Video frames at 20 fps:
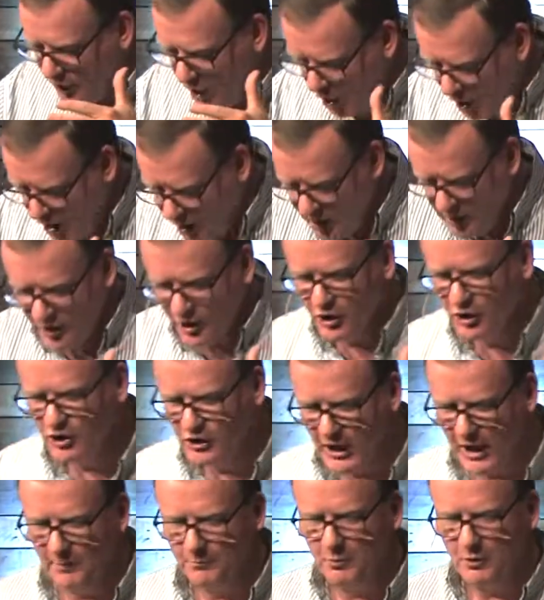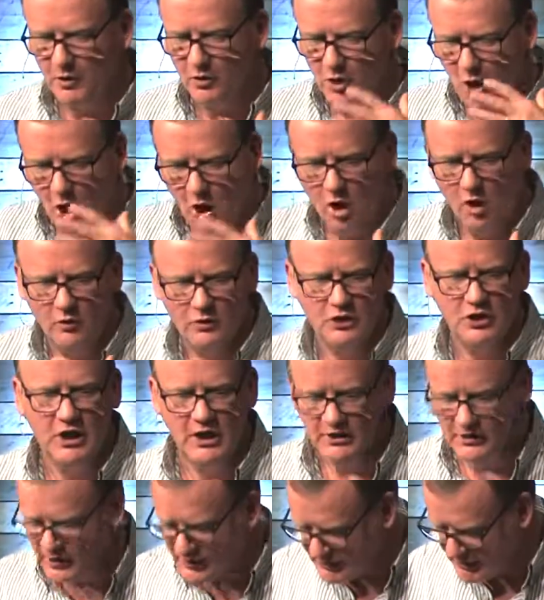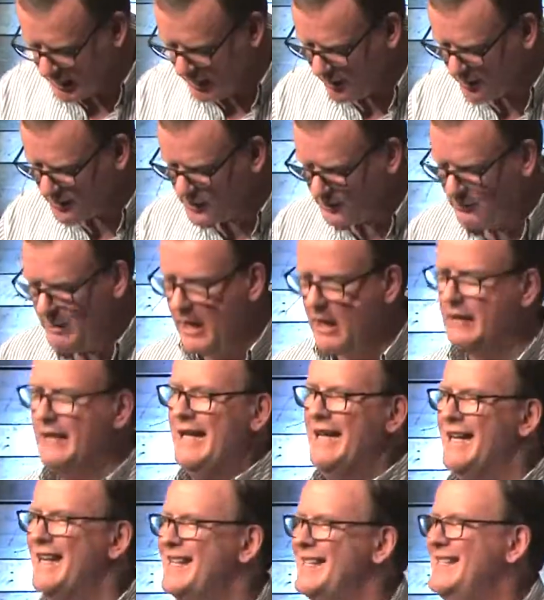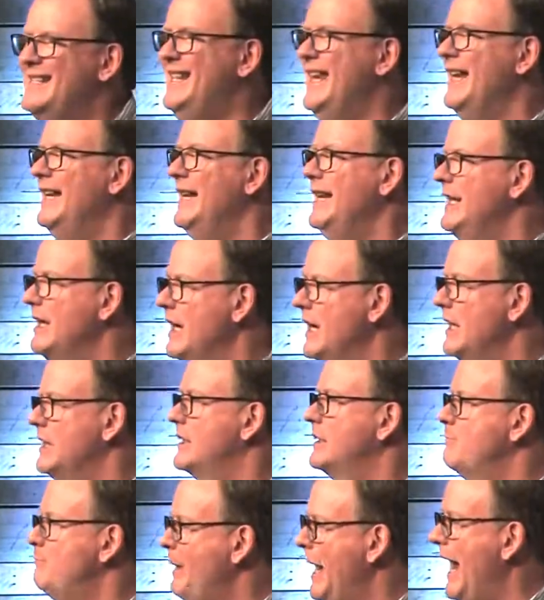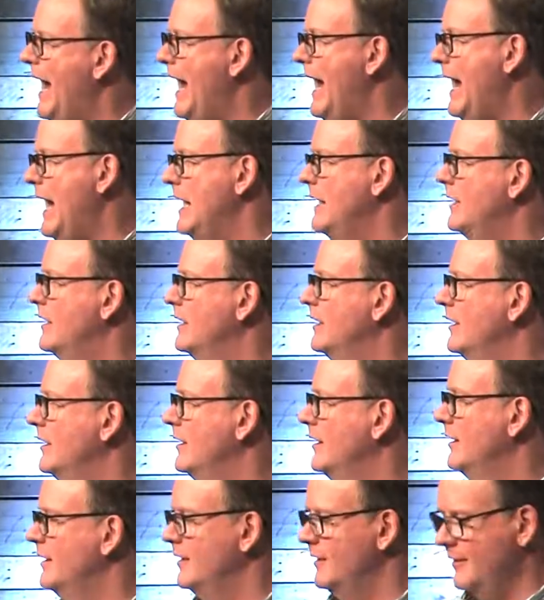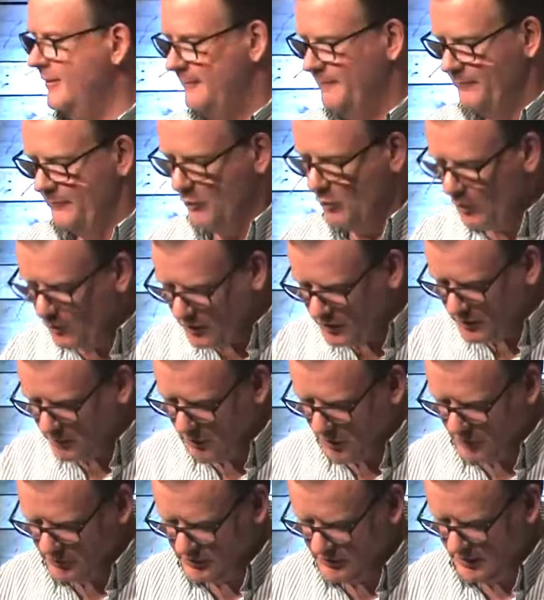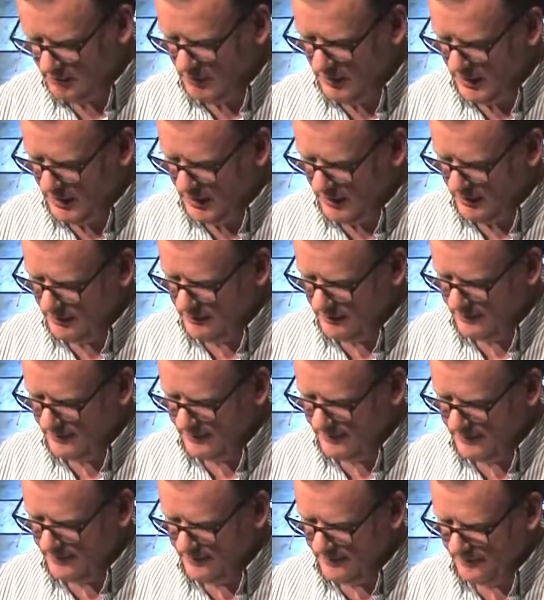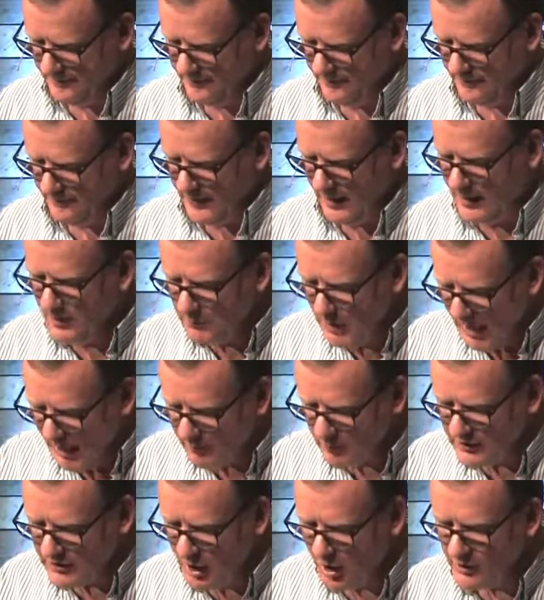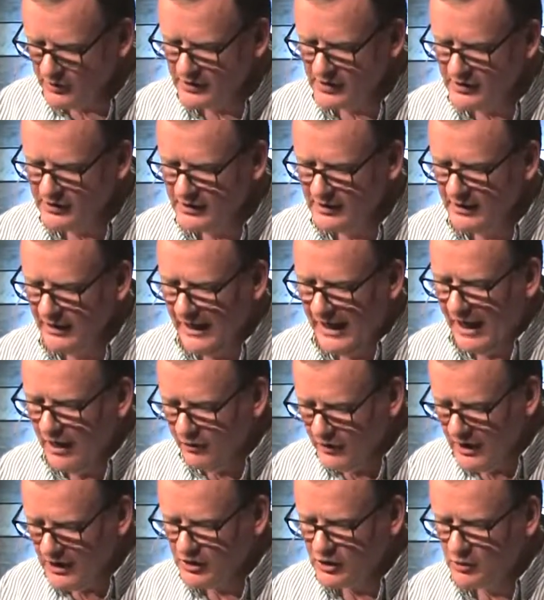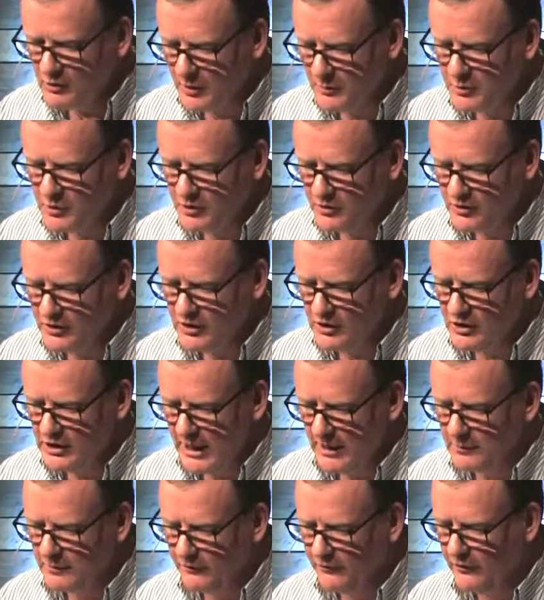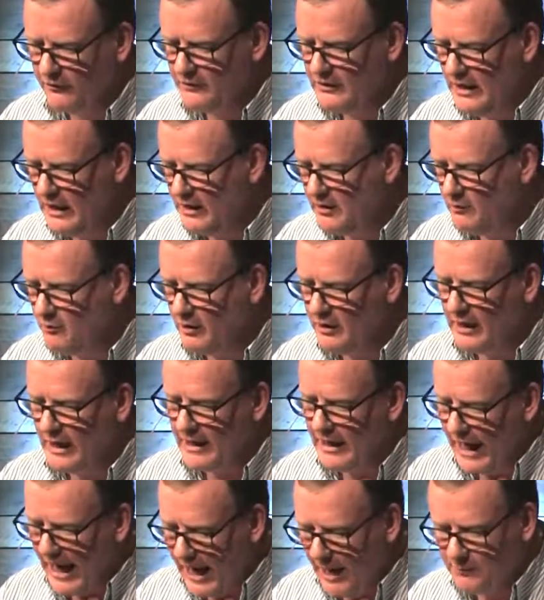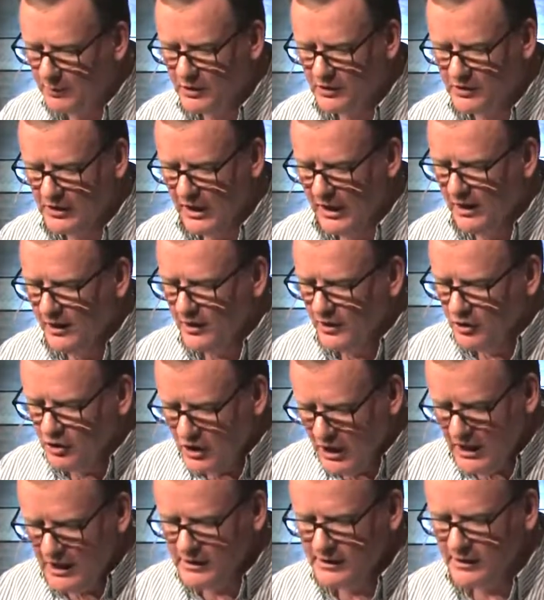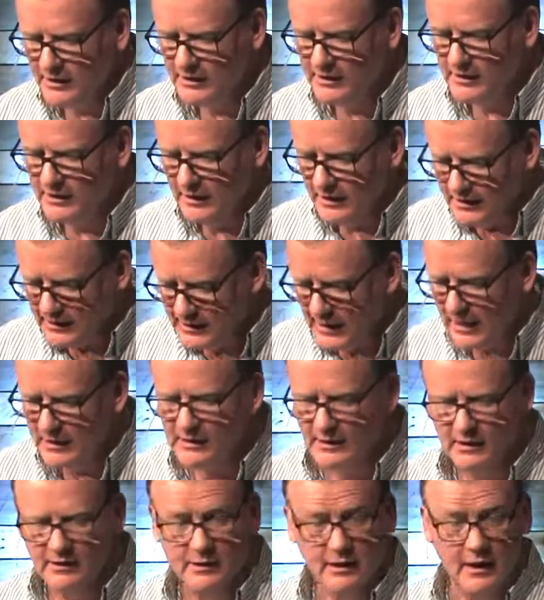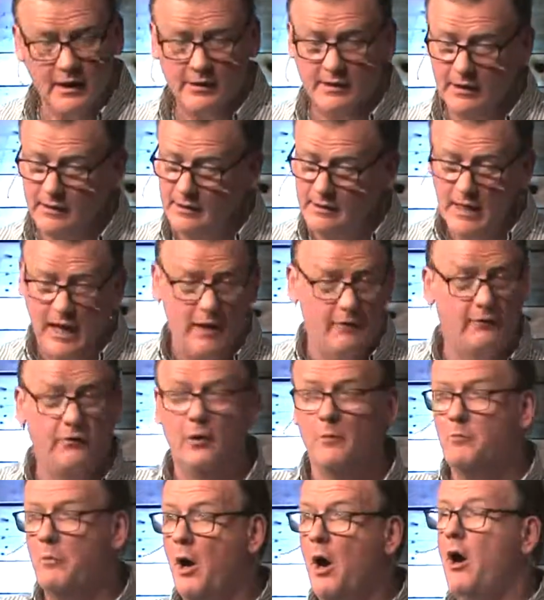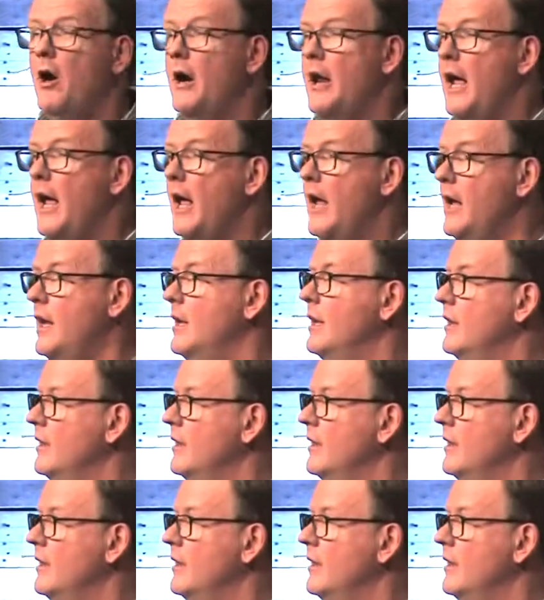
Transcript: our shepherd, all Jesus cares about is getting us back where we're supposed to be. And the Bible tells us in these scriptures in chapter 15 that when that happens, Jesus says, in a sense, it's time for a party.